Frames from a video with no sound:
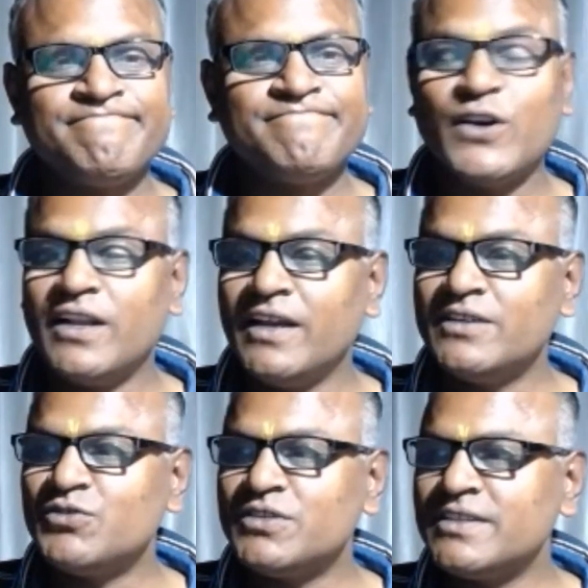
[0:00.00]
what I
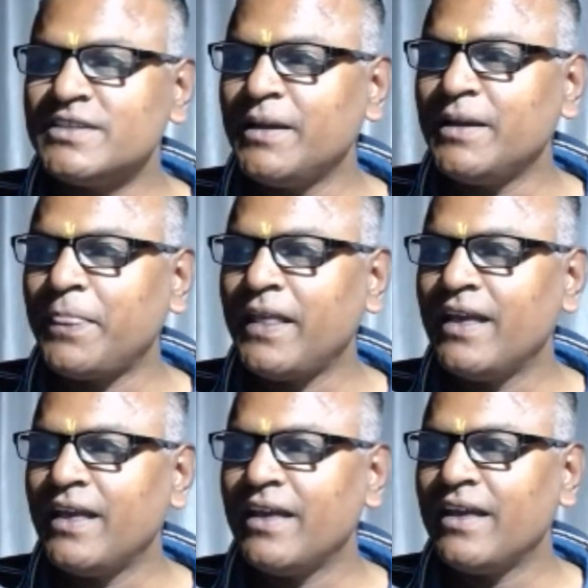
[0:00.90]
should say,
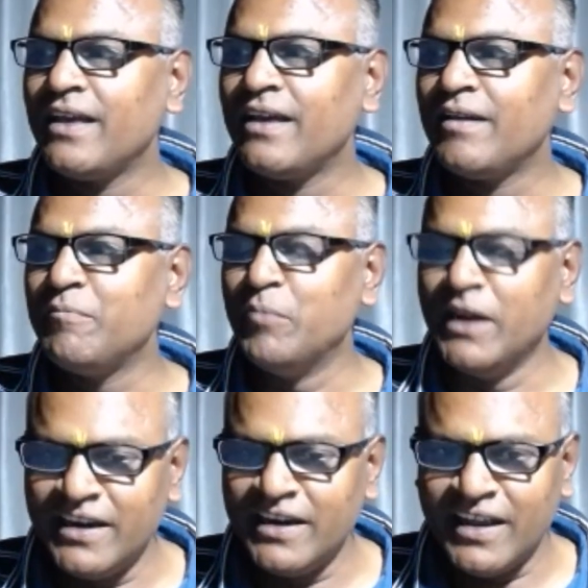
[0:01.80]

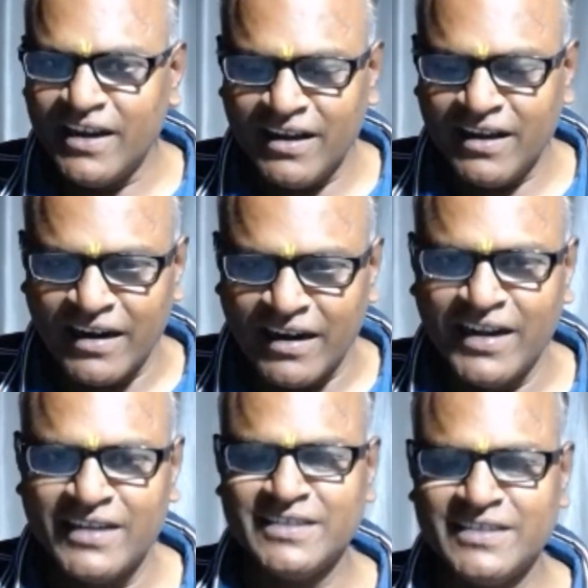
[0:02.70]
maintain our
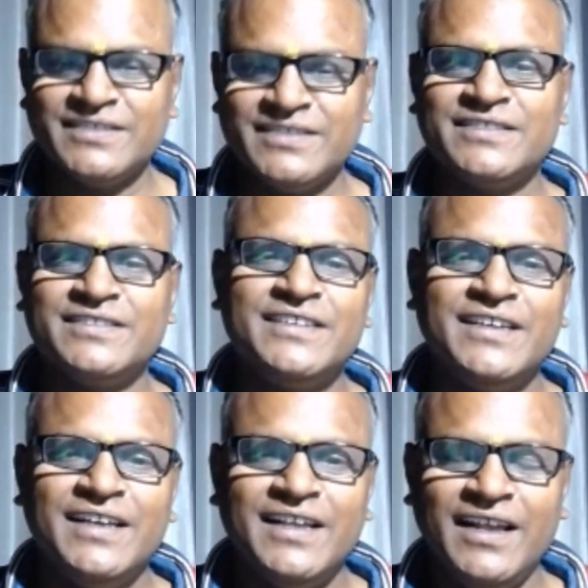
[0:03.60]
relations.
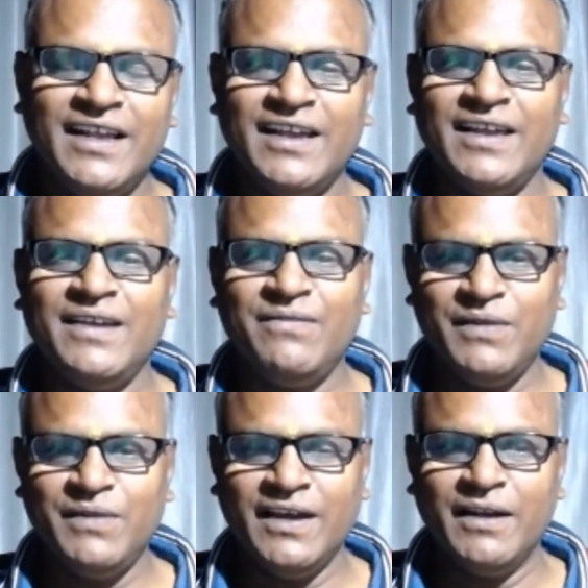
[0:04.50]
Like
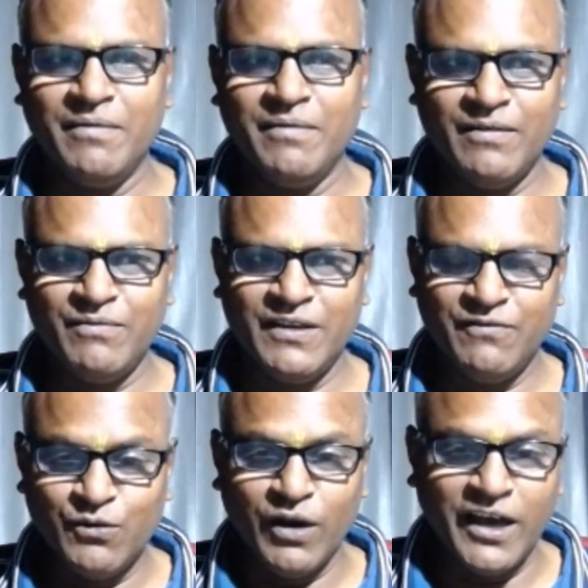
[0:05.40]
if
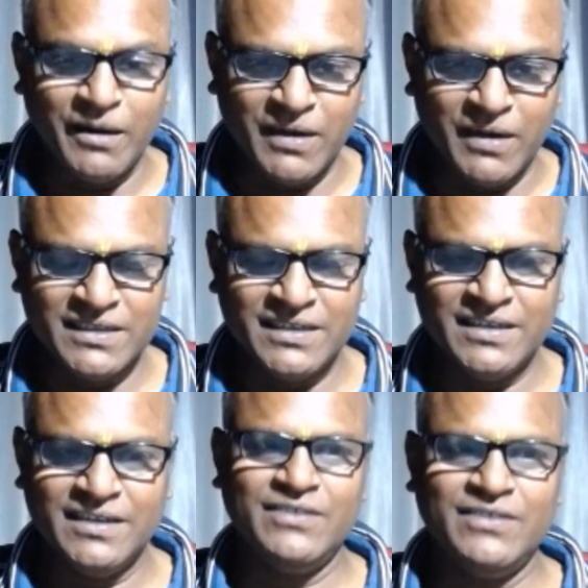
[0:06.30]
you are a
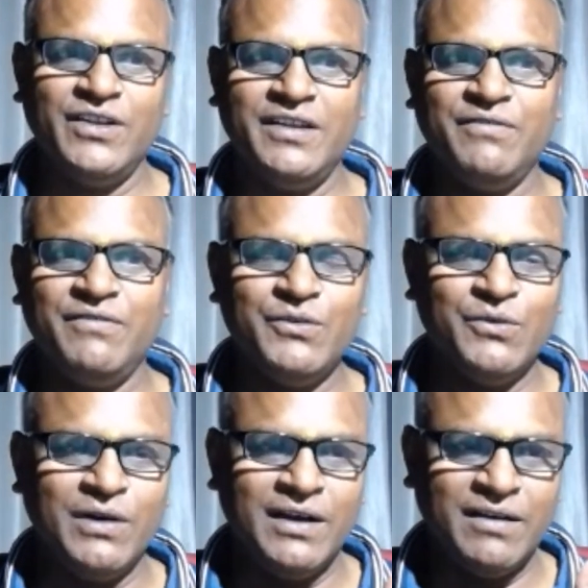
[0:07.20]
mother, or if
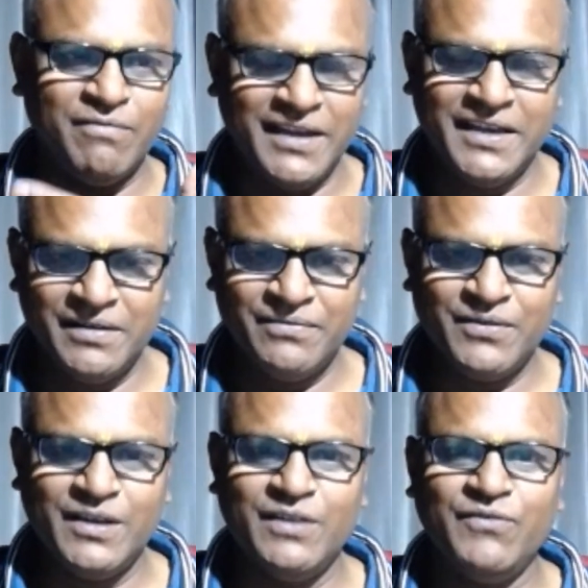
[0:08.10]
you are a
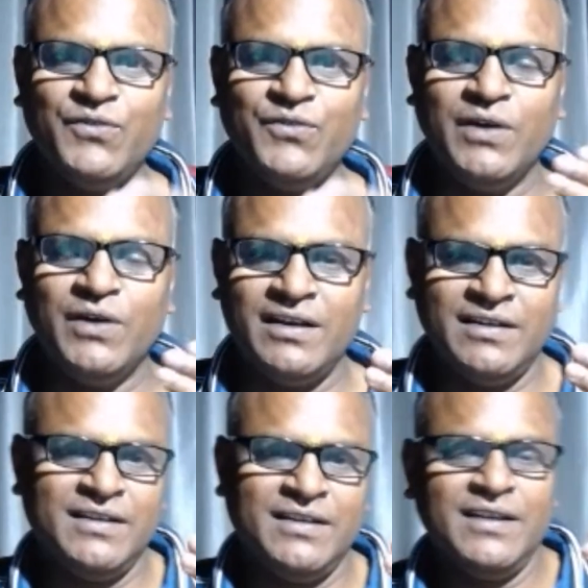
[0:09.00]
wife, or if you
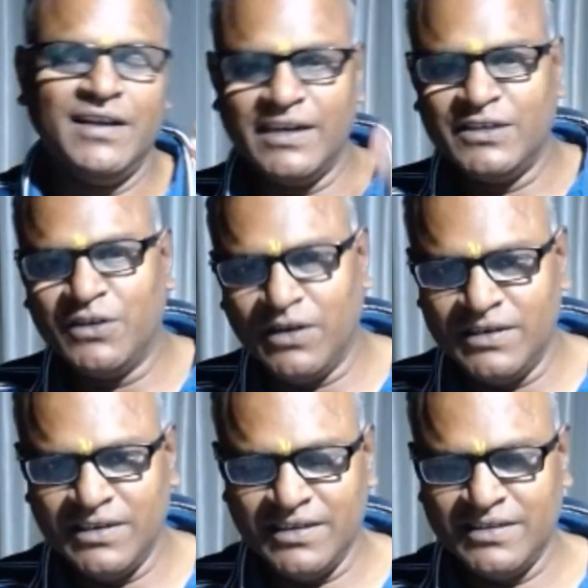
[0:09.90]
are a
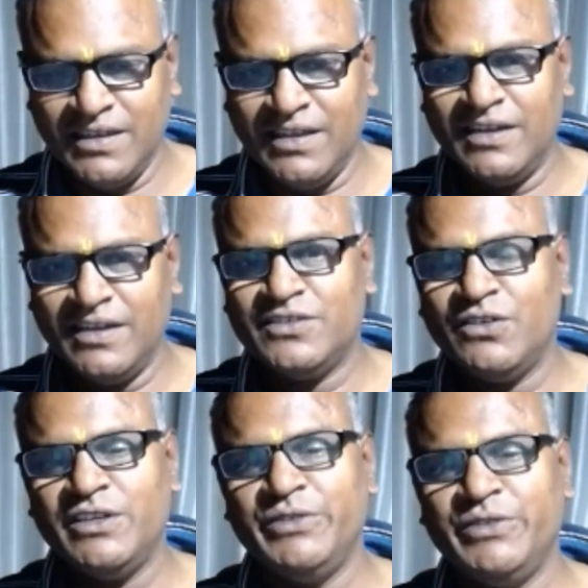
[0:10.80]
daughter, then it's
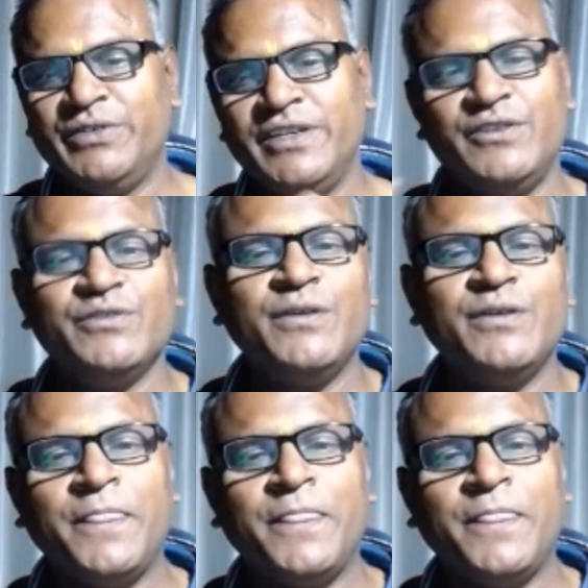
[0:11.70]
your duty to